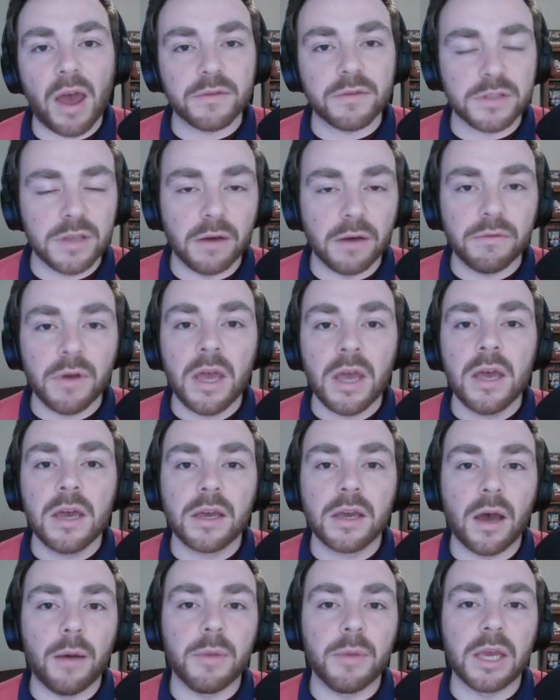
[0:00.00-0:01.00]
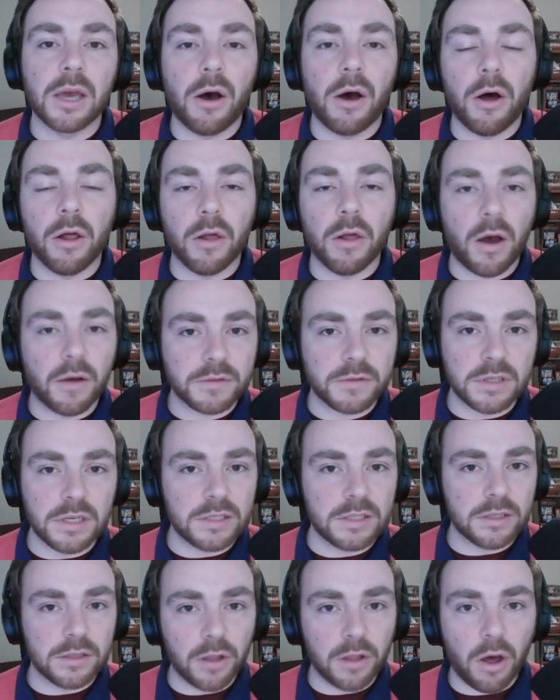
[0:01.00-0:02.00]
stuff coming all off
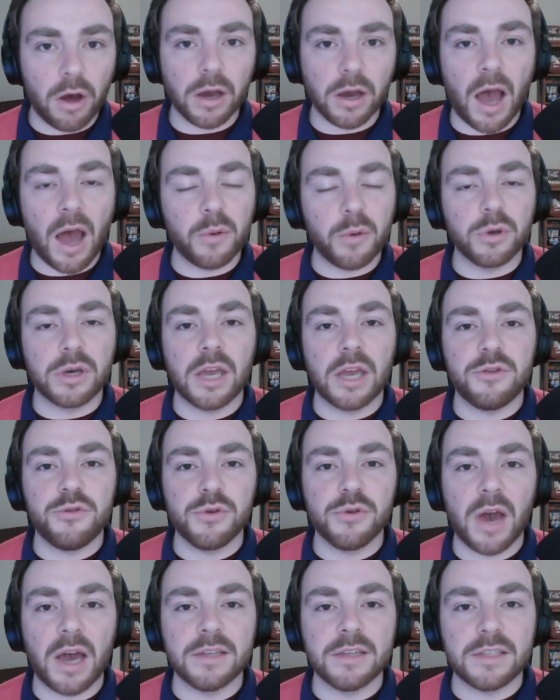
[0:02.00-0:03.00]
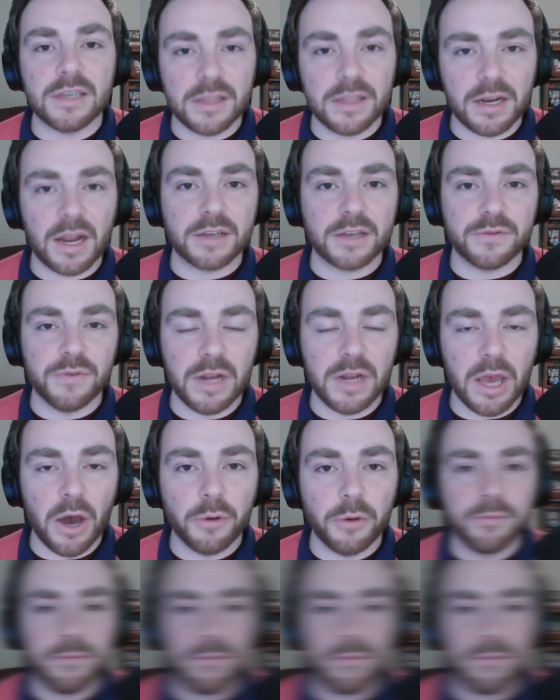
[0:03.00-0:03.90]
season long. I will catch you guys in the next video.